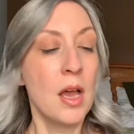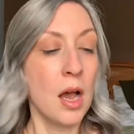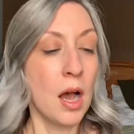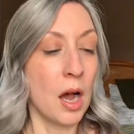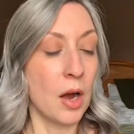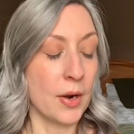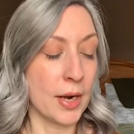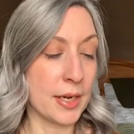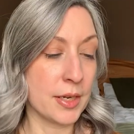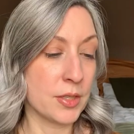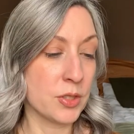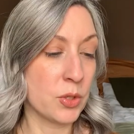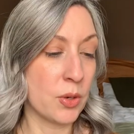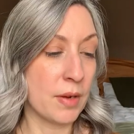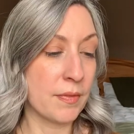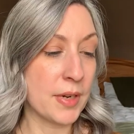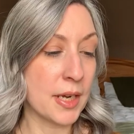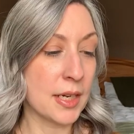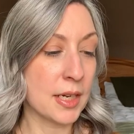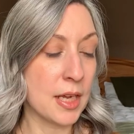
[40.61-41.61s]
All right, so I've
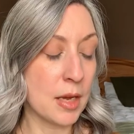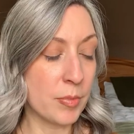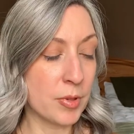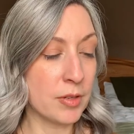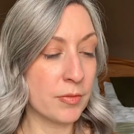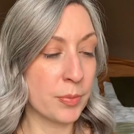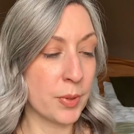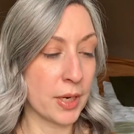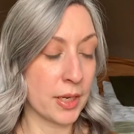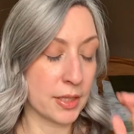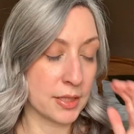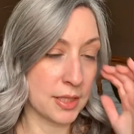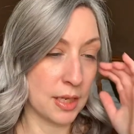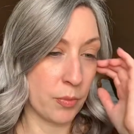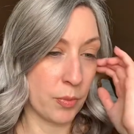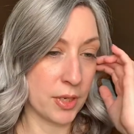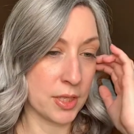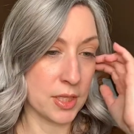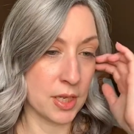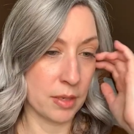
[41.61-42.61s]
got a couple of products that I
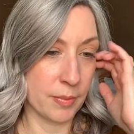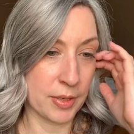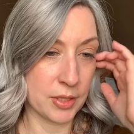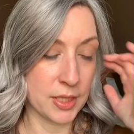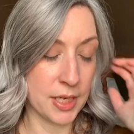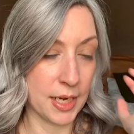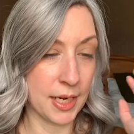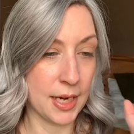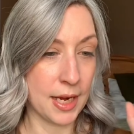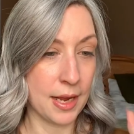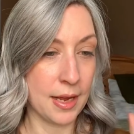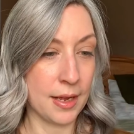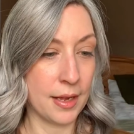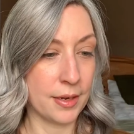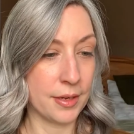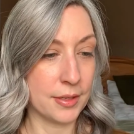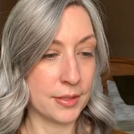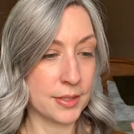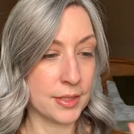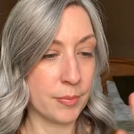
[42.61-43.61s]
want to talk about today, and
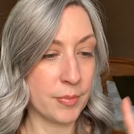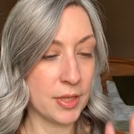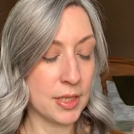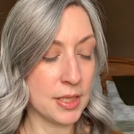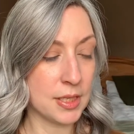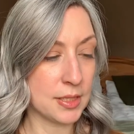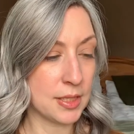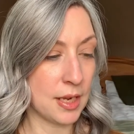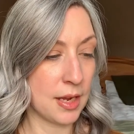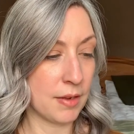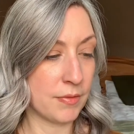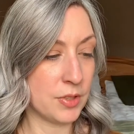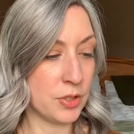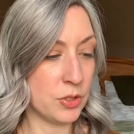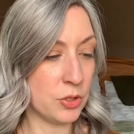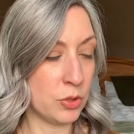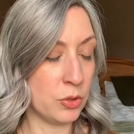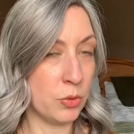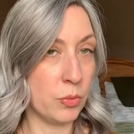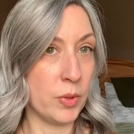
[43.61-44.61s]
some of these have to
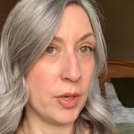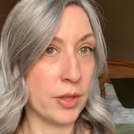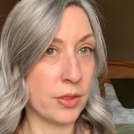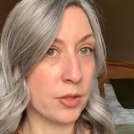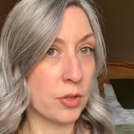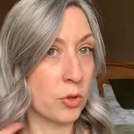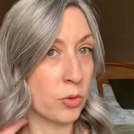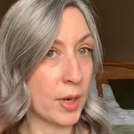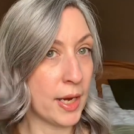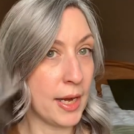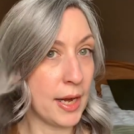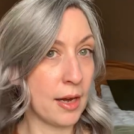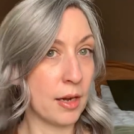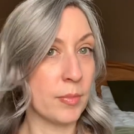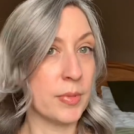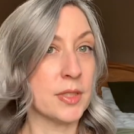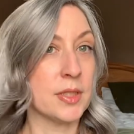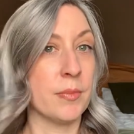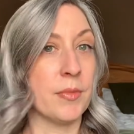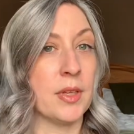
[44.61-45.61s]
do with gray hair,
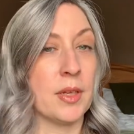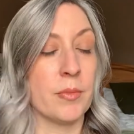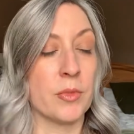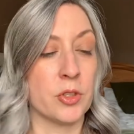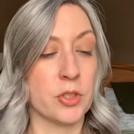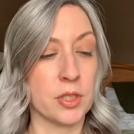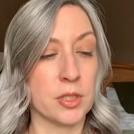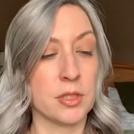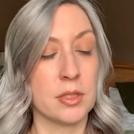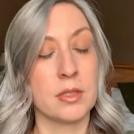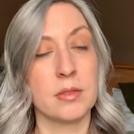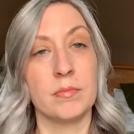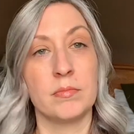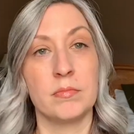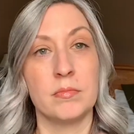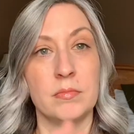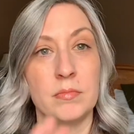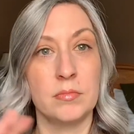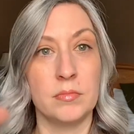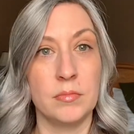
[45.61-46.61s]
but some of them are just
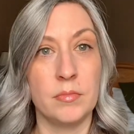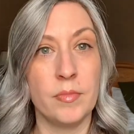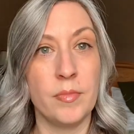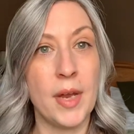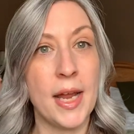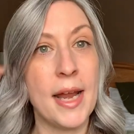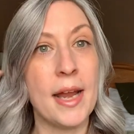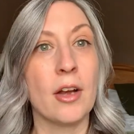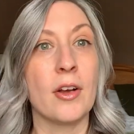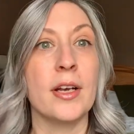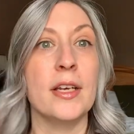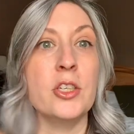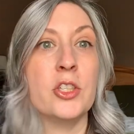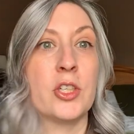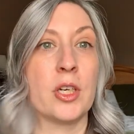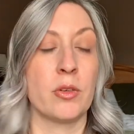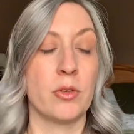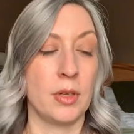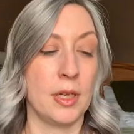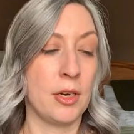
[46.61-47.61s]
hair in
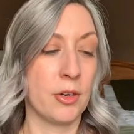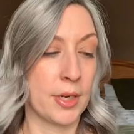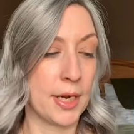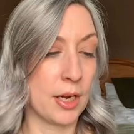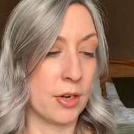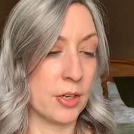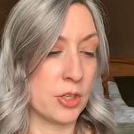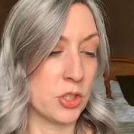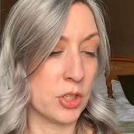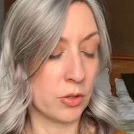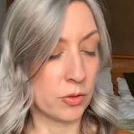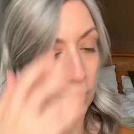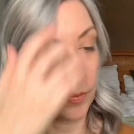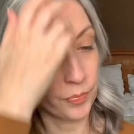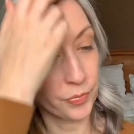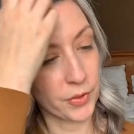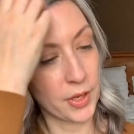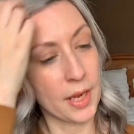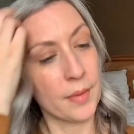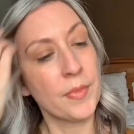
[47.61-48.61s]
general, hair care in general,
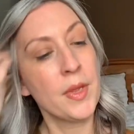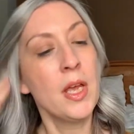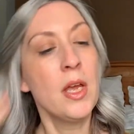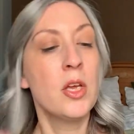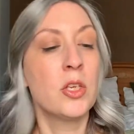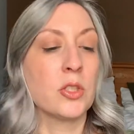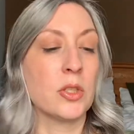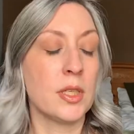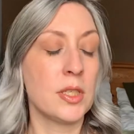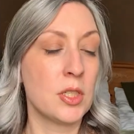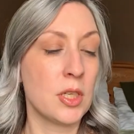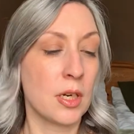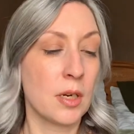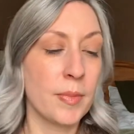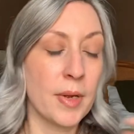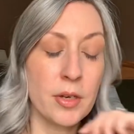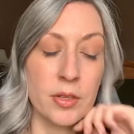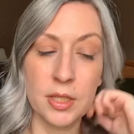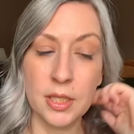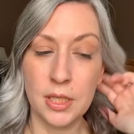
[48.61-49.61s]
okay? So let's talk
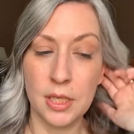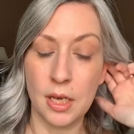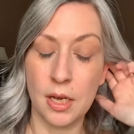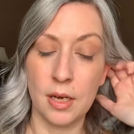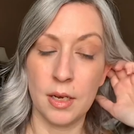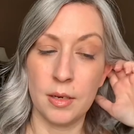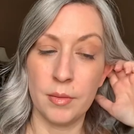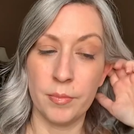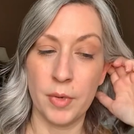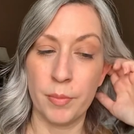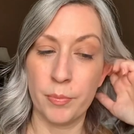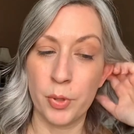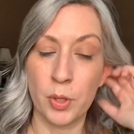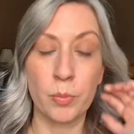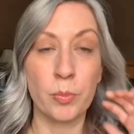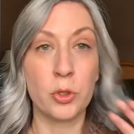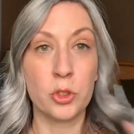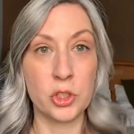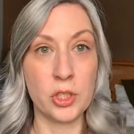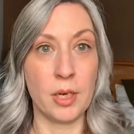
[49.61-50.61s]
about the um,
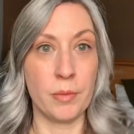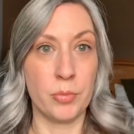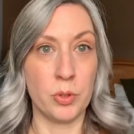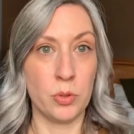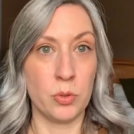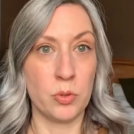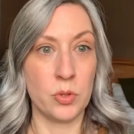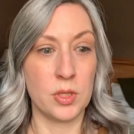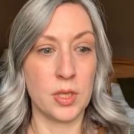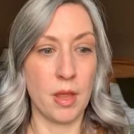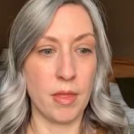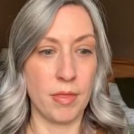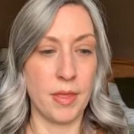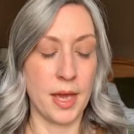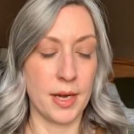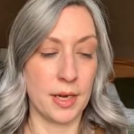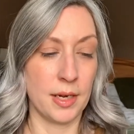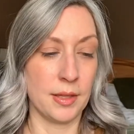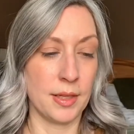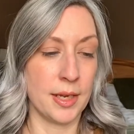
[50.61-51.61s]
purple shampoos
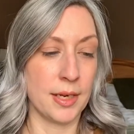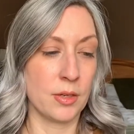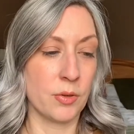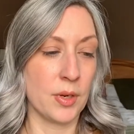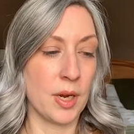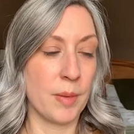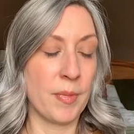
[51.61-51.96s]
that I like, okay?